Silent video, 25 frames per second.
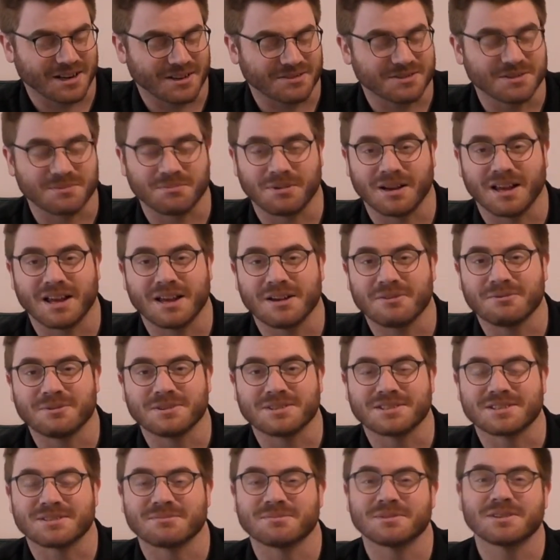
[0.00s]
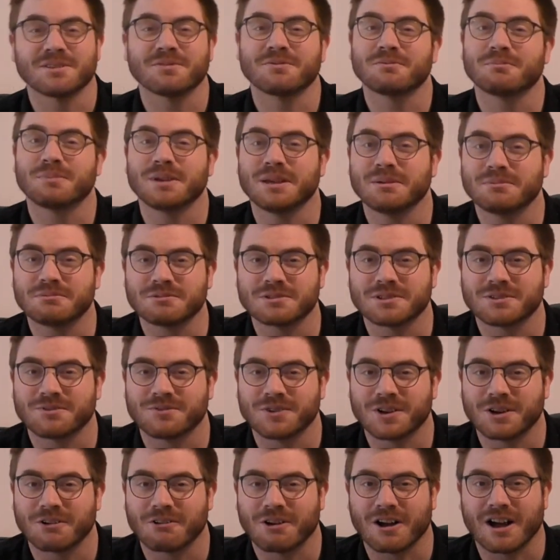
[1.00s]
have to play it with some different people to
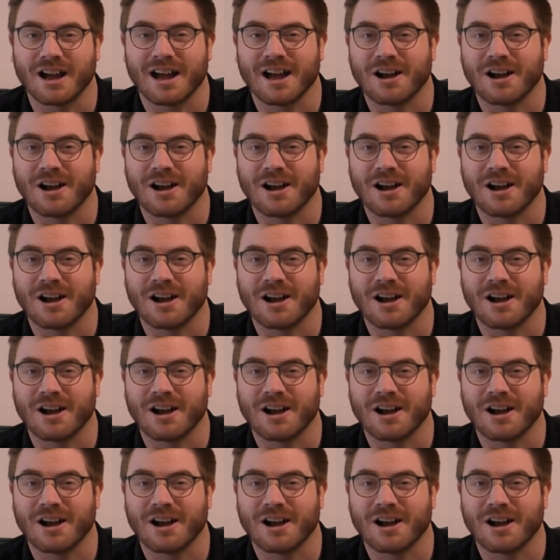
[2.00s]
figure out